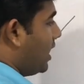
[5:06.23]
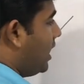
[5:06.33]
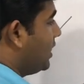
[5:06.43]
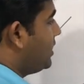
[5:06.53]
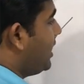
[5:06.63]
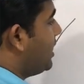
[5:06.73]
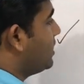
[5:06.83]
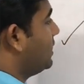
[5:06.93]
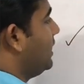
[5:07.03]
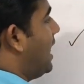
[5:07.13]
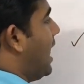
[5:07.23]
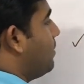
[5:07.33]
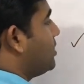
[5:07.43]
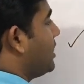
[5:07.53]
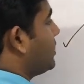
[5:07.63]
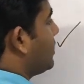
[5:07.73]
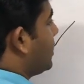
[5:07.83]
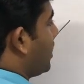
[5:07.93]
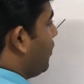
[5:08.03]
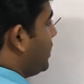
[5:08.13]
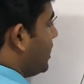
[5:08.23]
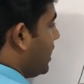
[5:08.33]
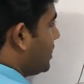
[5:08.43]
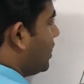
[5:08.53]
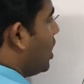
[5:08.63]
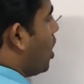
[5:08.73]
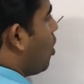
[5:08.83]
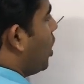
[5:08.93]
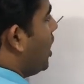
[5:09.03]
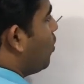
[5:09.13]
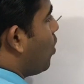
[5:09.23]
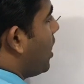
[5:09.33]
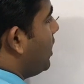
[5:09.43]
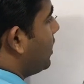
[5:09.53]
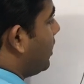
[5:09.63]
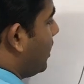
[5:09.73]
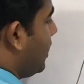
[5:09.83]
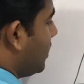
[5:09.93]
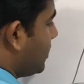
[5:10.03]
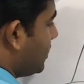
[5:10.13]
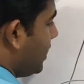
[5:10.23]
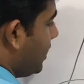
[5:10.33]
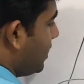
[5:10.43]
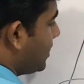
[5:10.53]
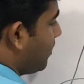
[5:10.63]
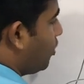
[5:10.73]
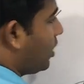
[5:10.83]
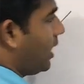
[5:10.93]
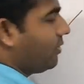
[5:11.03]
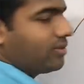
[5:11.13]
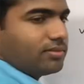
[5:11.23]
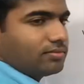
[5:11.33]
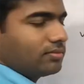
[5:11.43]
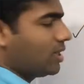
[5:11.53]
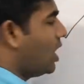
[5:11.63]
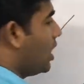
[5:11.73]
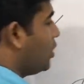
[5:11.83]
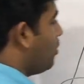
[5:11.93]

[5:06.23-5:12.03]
uh, chairs in labs etc. which has uh, only one uh, single support like this. You